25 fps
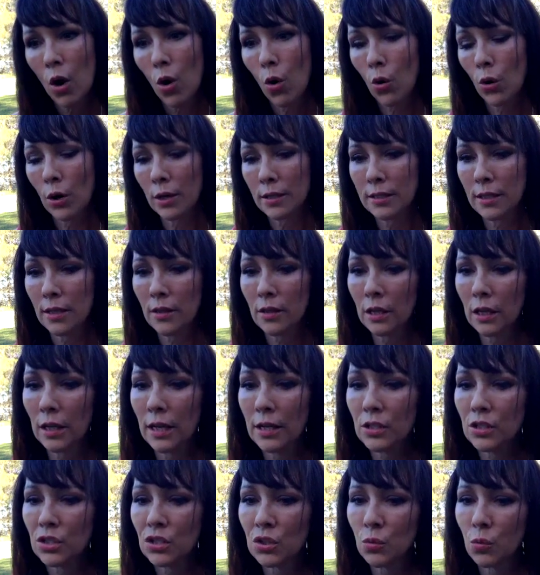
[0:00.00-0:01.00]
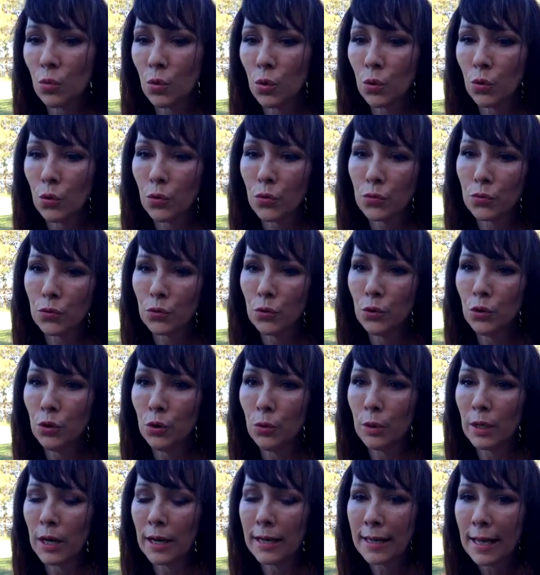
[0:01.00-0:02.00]
or I see the light swirl through
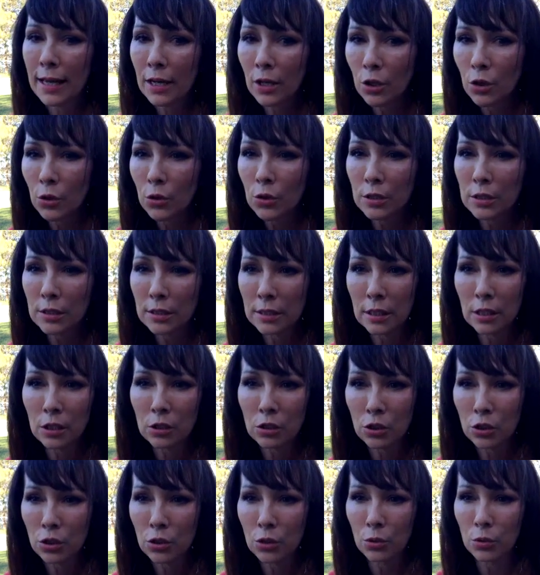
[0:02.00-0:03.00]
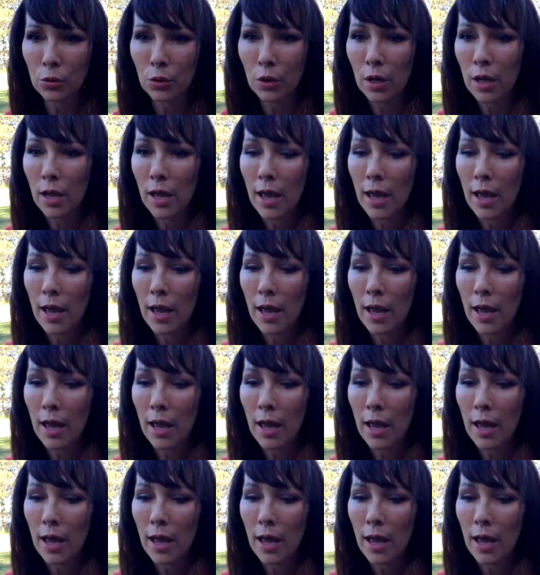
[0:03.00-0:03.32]
you, and I get you to see it too.